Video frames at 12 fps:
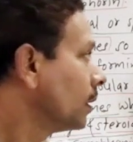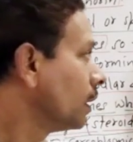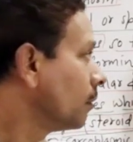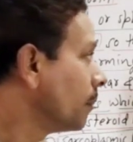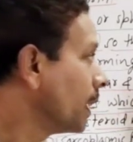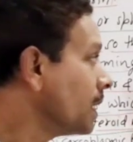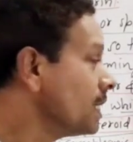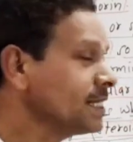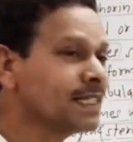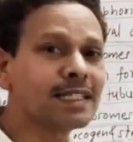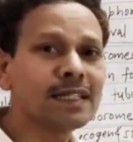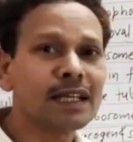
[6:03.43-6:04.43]
It
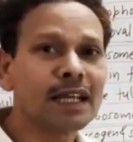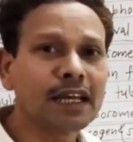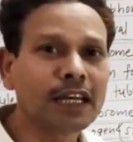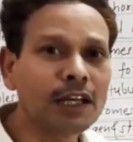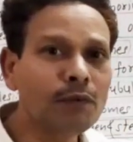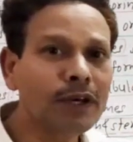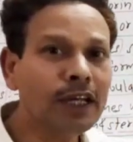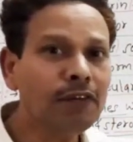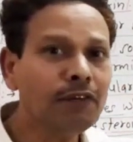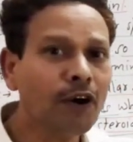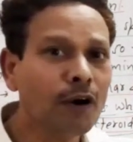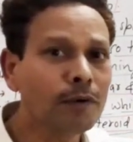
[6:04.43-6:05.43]
means a
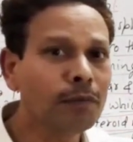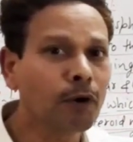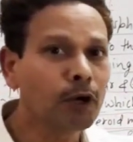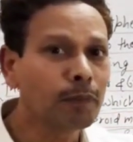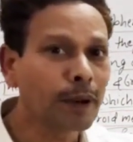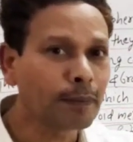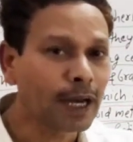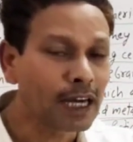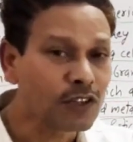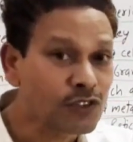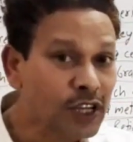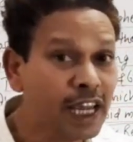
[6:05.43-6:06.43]
newly formed
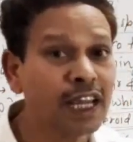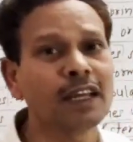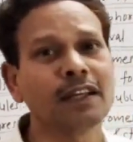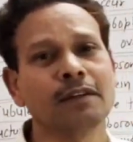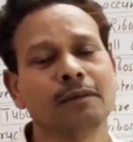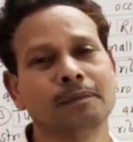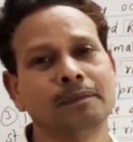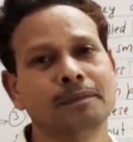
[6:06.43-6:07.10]
polypeptide chain